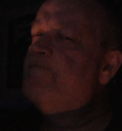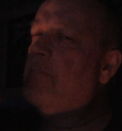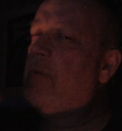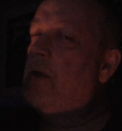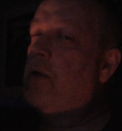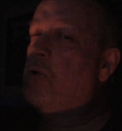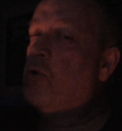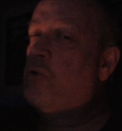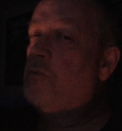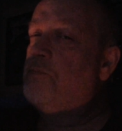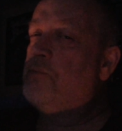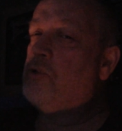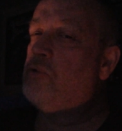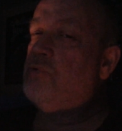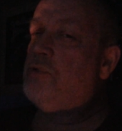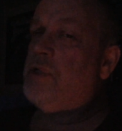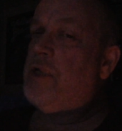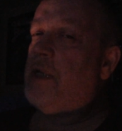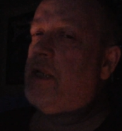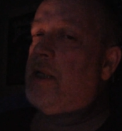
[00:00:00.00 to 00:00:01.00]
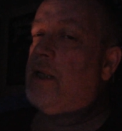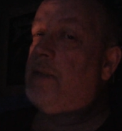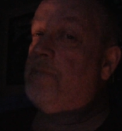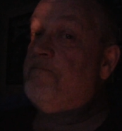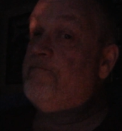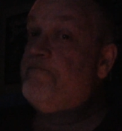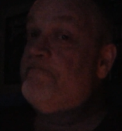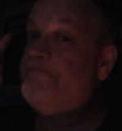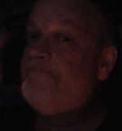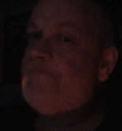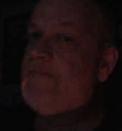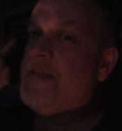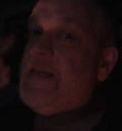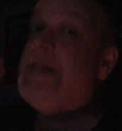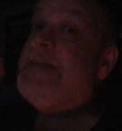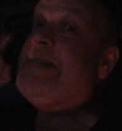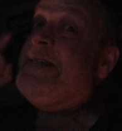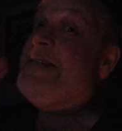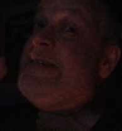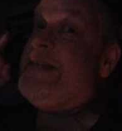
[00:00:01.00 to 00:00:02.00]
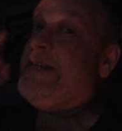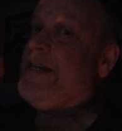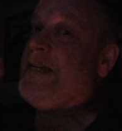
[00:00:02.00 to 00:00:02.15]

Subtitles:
I hope you did. He